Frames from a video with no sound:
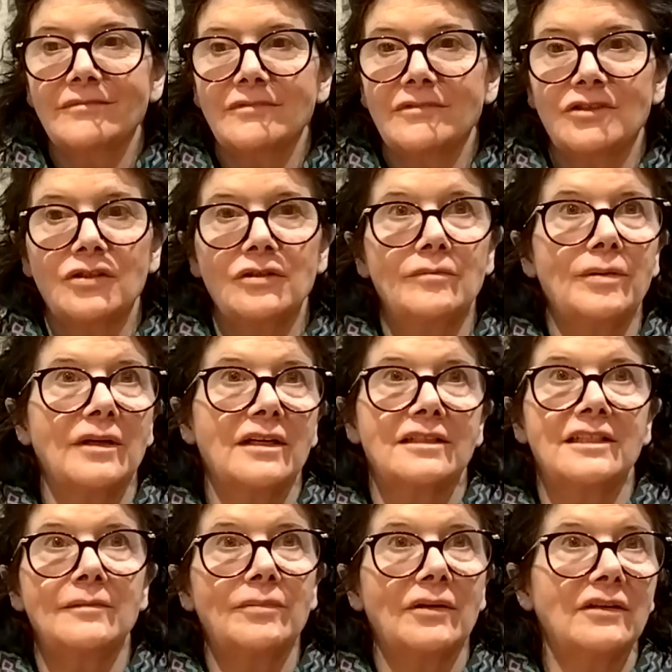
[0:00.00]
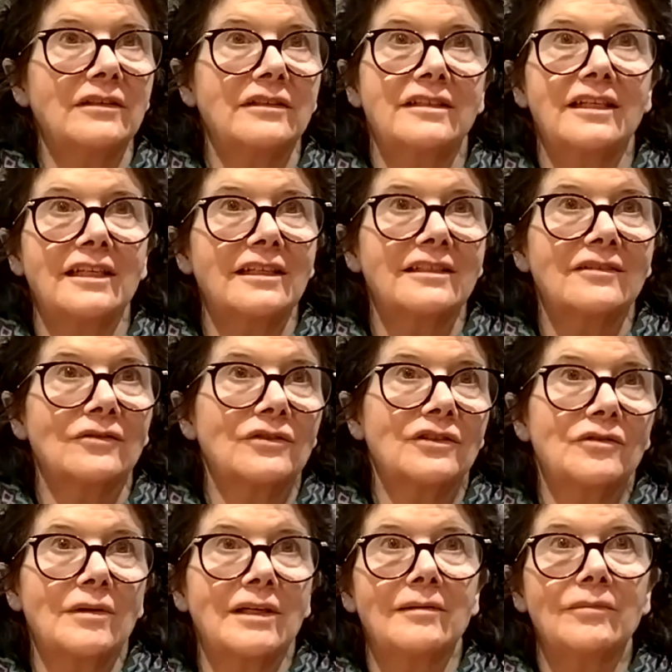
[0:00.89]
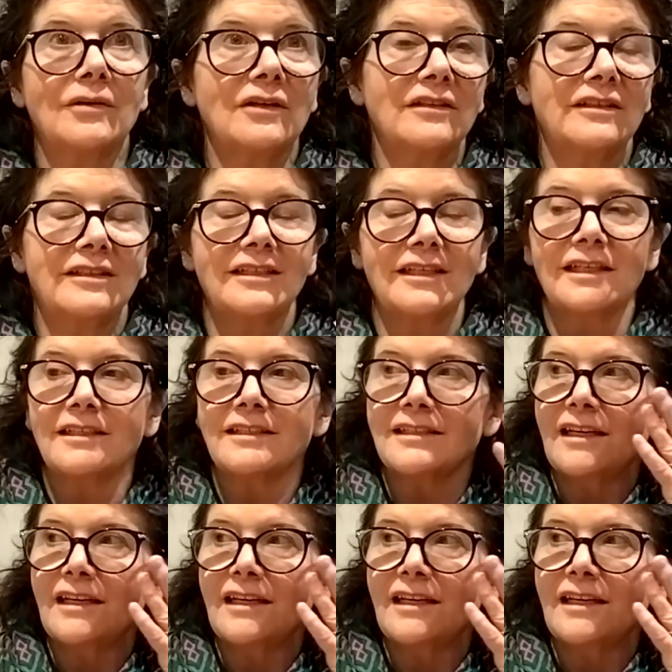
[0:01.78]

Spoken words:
two-party politics or swing politics,